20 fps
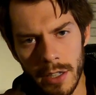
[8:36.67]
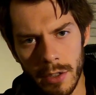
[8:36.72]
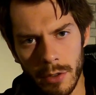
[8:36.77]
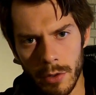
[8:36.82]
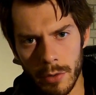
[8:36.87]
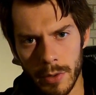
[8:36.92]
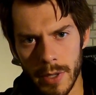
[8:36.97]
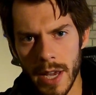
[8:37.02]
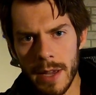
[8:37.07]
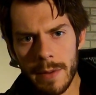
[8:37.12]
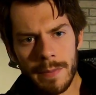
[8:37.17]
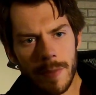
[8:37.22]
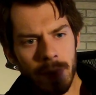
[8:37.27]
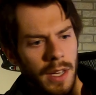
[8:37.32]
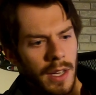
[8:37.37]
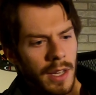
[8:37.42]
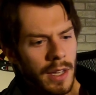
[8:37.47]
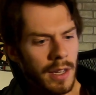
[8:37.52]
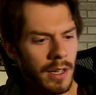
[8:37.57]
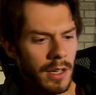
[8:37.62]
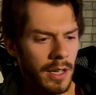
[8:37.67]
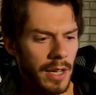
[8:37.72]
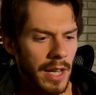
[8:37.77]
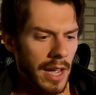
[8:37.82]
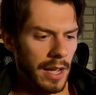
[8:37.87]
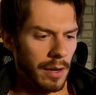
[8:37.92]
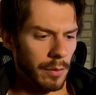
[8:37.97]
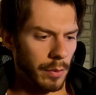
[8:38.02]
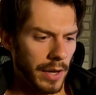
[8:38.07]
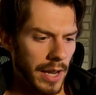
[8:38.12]
here, okay?
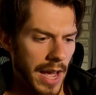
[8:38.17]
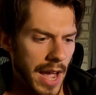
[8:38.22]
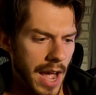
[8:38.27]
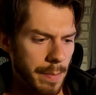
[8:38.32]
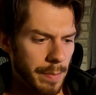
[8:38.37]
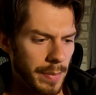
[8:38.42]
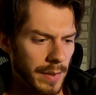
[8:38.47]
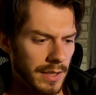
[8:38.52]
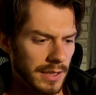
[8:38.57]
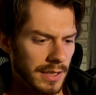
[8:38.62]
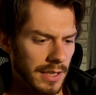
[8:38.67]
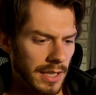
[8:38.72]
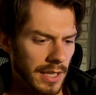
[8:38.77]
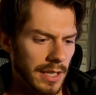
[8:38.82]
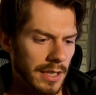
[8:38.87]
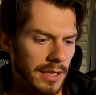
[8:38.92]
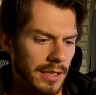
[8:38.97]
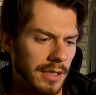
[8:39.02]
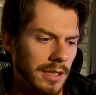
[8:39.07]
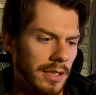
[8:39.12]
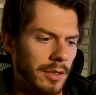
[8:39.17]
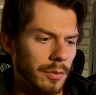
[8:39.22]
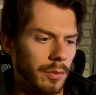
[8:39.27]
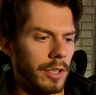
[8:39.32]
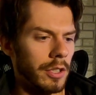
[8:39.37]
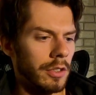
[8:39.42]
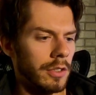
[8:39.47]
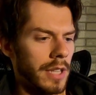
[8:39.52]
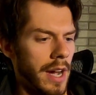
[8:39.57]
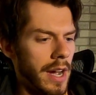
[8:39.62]
And what happens is
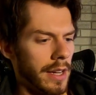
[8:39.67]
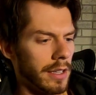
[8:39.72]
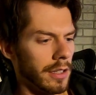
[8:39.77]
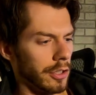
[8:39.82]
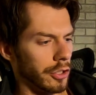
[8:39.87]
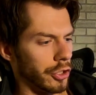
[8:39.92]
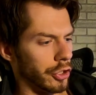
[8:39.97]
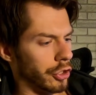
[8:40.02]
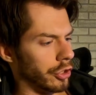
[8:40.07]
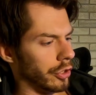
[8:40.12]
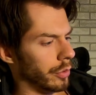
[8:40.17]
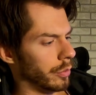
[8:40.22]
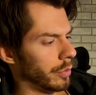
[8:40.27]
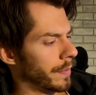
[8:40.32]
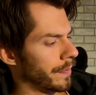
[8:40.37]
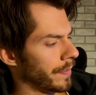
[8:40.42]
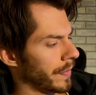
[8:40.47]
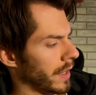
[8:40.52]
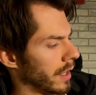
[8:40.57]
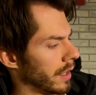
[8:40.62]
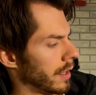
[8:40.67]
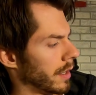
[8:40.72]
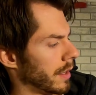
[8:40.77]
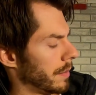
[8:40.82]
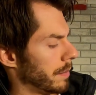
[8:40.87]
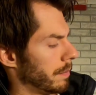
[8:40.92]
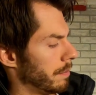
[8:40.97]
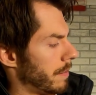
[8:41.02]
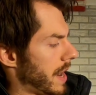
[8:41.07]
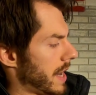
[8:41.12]
when you're tying the shoe,
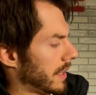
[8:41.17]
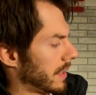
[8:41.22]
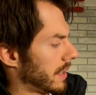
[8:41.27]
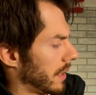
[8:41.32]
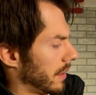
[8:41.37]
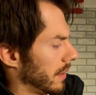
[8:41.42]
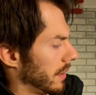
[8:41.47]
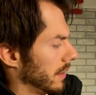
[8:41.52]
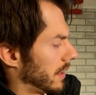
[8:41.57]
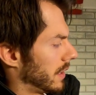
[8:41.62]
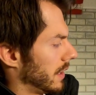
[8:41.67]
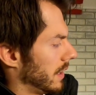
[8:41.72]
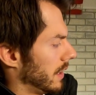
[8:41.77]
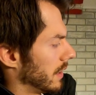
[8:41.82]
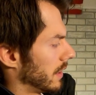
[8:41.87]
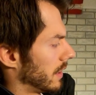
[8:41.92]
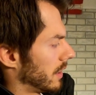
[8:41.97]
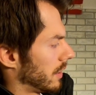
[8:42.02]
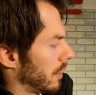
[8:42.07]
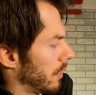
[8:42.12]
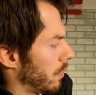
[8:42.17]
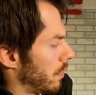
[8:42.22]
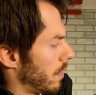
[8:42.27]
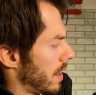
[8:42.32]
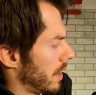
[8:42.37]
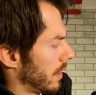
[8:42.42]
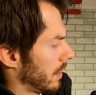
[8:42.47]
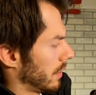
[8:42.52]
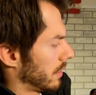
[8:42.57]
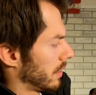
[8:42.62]
my tendency is to
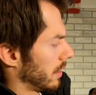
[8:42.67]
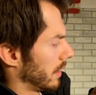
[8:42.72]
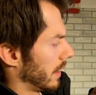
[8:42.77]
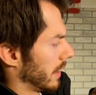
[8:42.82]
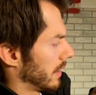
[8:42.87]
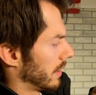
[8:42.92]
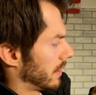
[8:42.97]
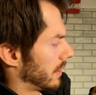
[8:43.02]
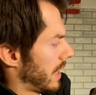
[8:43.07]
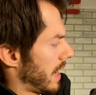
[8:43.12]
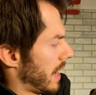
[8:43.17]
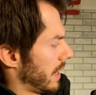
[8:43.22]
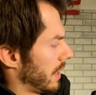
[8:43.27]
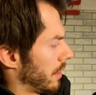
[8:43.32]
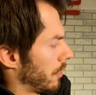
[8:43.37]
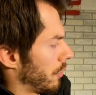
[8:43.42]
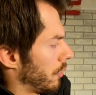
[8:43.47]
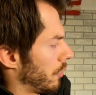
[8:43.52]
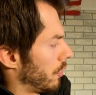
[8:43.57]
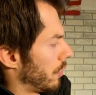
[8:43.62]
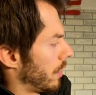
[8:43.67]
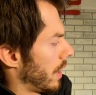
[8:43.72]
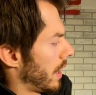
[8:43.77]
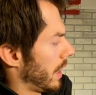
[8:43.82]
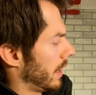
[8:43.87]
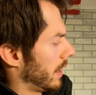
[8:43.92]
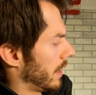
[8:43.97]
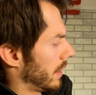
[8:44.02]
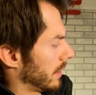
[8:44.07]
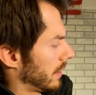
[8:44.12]
want to like tie it
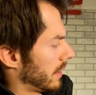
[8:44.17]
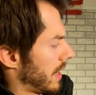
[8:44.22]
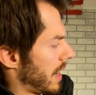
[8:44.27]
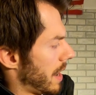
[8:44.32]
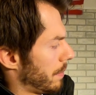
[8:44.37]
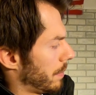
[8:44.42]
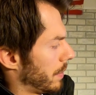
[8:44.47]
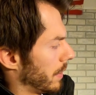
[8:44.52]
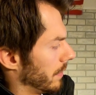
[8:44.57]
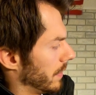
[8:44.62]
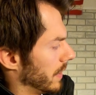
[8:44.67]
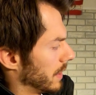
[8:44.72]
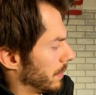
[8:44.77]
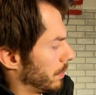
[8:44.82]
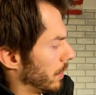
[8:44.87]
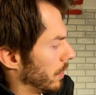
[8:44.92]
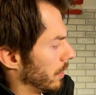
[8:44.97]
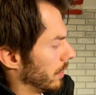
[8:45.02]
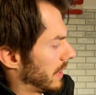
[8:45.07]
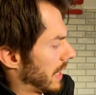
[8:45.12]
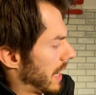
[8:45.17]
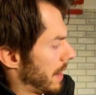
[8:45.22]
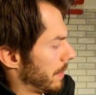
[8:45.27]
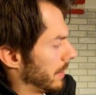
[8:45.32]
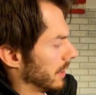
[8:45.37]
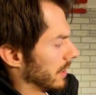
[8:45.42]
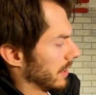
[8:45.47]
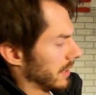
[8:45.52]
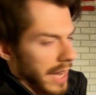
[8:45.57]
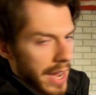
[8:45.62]
right on top of this pull
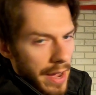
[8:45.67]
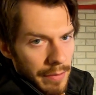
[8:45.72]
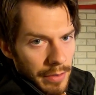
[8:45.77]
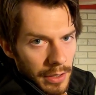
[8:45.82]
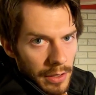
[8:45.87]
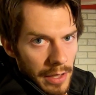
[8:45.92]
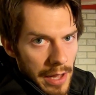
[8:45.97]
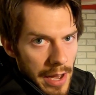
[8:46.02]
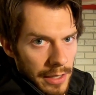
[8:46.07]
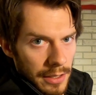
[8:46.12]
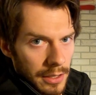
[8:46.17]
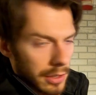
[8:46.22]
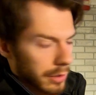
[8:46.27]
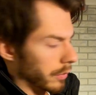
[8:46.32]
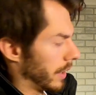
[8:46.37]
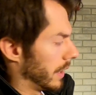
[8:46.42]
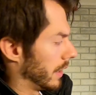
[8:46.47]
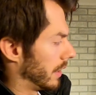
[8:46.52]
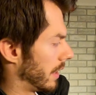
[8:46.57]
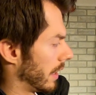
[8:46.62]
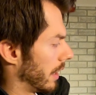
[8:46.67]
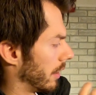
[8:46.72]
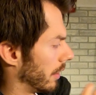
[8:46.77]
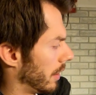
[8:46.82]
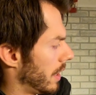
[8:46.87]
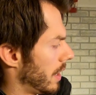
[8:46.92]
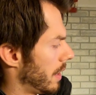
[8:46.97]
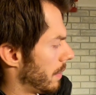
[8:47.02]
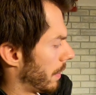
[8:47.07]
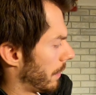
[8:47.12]
tab and just have it locked in right
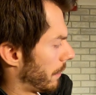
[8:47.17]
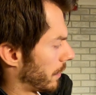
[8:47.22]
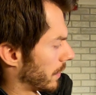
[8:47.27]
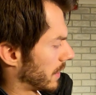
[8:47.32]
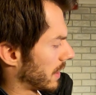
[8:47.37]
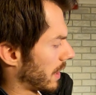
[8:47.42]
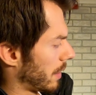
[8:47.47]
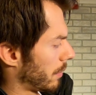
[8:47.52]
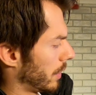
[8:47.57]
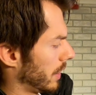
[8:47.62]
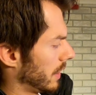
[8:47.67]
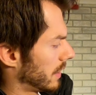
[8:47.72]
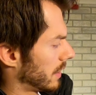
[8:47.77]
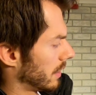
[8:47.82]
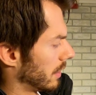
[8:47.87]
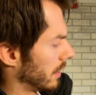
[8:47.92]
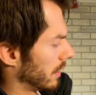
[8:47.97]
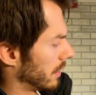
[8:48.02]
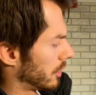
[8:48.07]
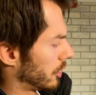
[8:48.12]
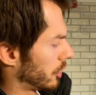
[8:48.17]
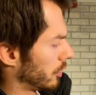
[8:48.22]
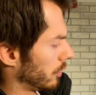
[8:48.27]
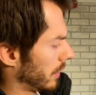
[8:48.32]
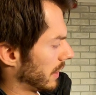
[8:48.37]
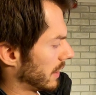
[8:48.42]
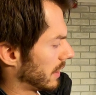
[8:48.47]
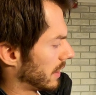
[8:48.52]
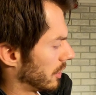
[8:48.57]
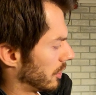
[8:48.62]
there. But for some reason, the
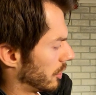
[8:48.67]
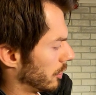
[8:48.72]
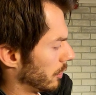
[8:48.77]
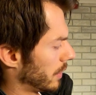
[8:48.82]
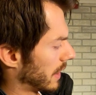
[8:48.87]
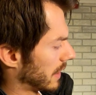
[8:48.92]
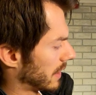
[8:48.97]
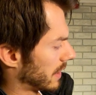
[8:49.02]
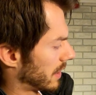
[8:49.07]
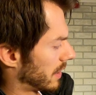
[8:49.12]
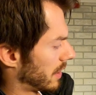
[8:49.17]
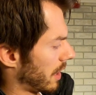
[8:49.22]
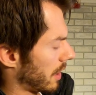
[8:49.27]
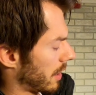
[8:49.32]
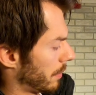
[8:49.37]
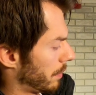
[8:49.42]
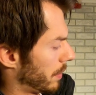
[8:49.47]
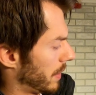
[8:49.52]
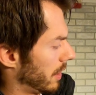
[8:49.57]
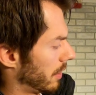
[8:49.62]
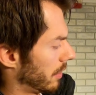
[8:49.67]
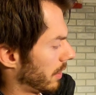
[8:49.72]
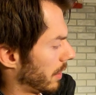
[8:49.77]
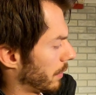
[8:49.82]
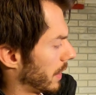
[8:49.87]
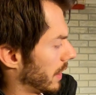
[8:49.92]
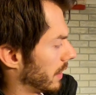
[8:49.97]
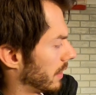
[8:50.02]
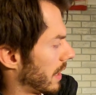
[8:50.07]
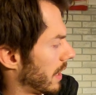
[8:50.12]
shoelaces do get stuck up here,
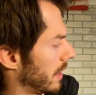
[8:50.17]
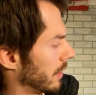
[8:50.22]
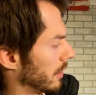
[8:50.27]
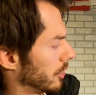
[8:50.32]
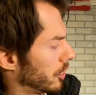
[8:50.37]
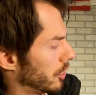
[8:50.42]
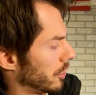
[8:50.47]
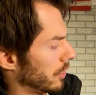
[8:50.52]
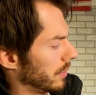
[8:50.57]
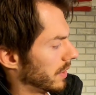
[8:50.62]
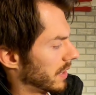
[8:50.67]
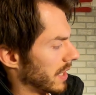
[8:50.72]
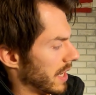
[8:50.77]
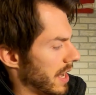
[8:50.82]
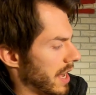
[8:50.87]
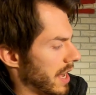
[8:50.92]
and when I tie the shoes,